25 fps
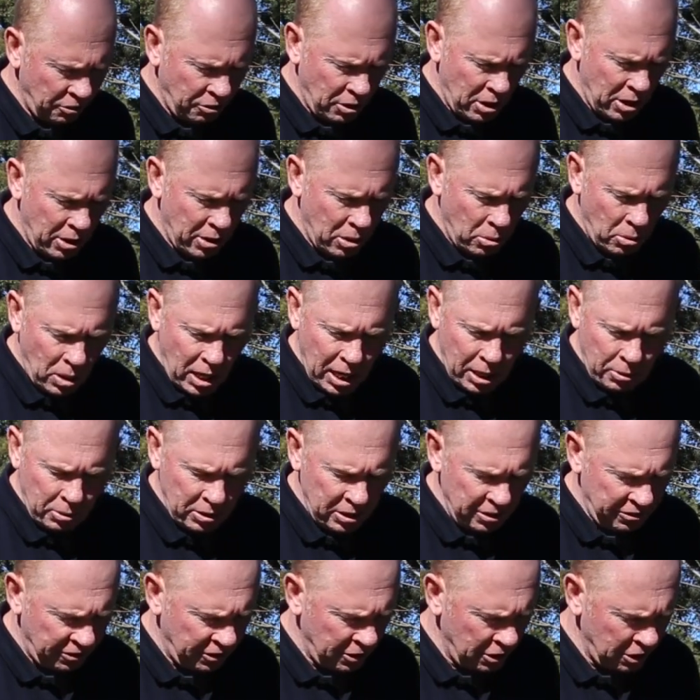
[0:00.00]
throw it away when
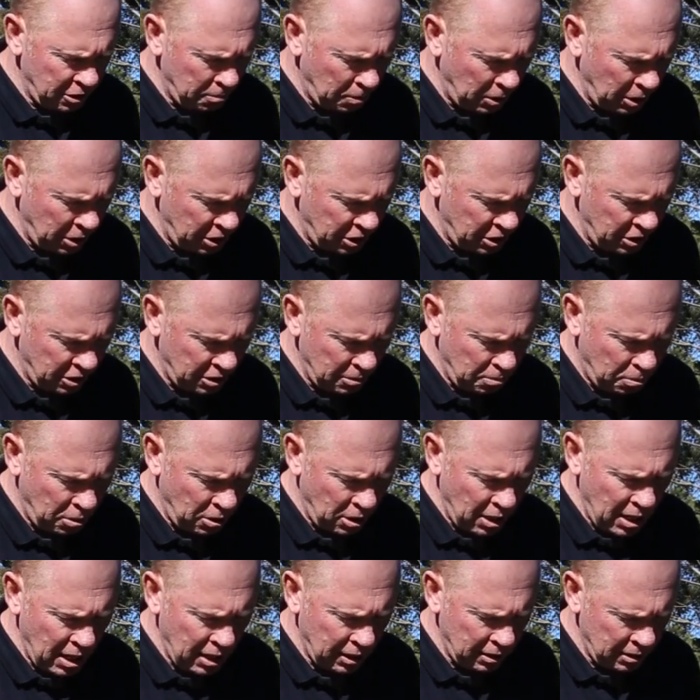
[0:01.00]
you first purchase the
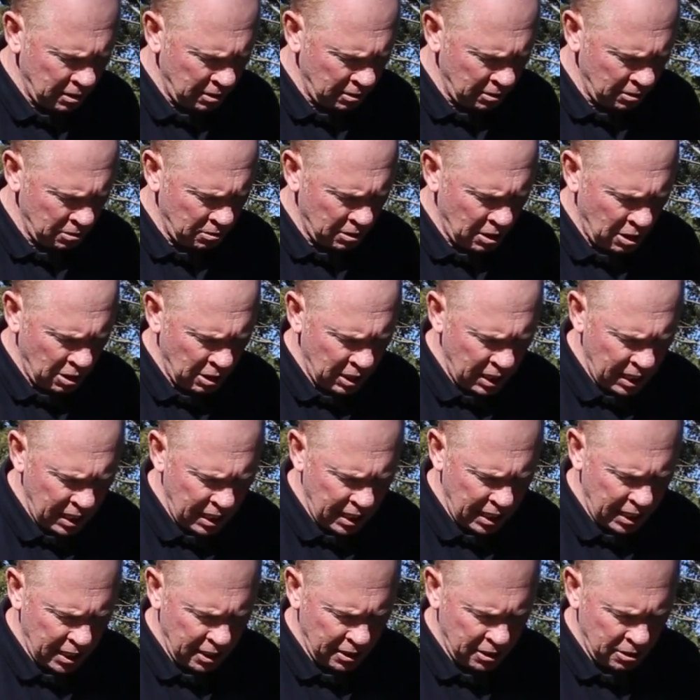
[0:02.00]
product. You'll note
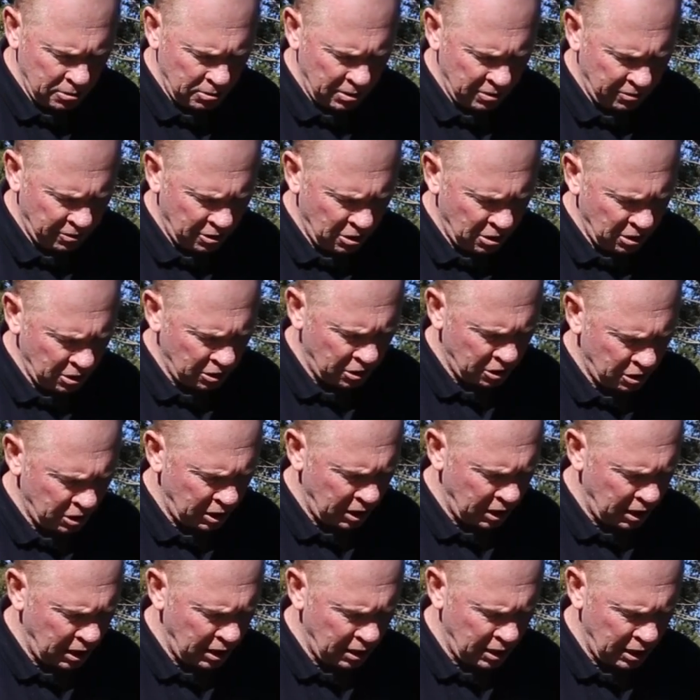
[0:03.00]
here that we've got
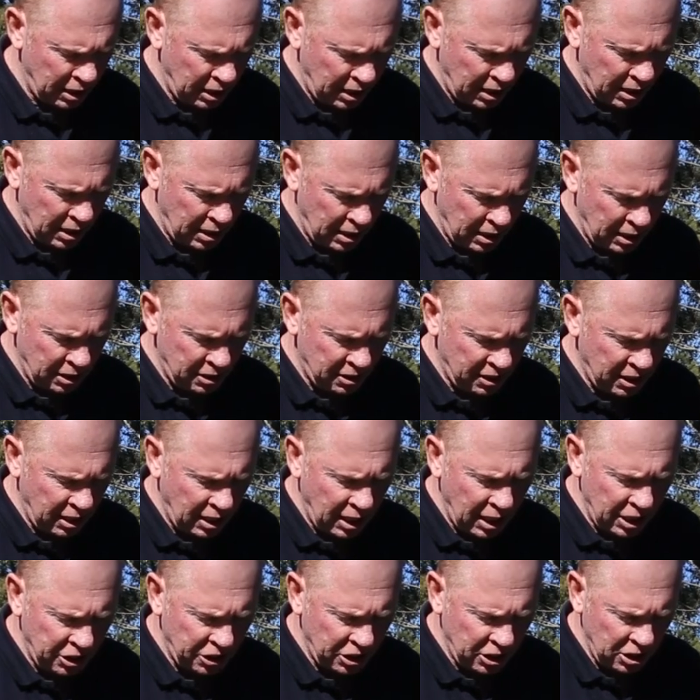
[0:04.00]
the
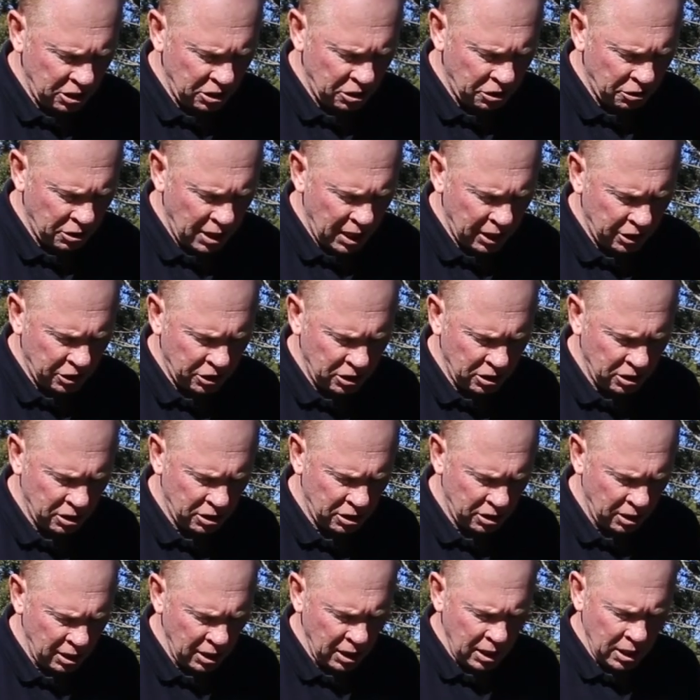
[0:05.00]
installation
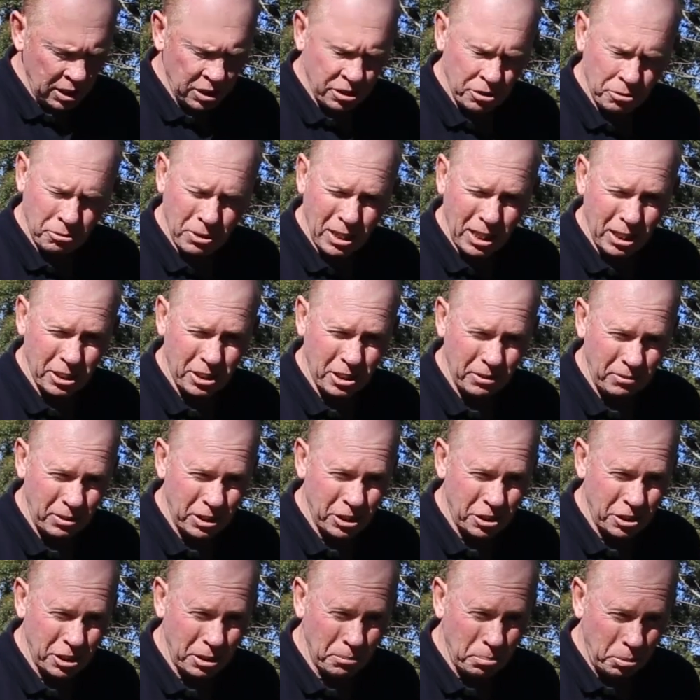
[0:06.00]
instructions. It's a relatively
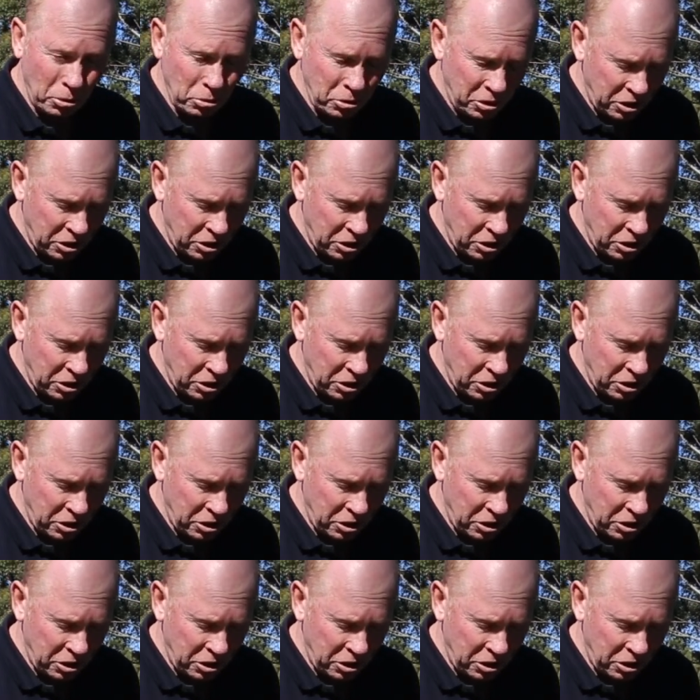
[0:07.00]
simple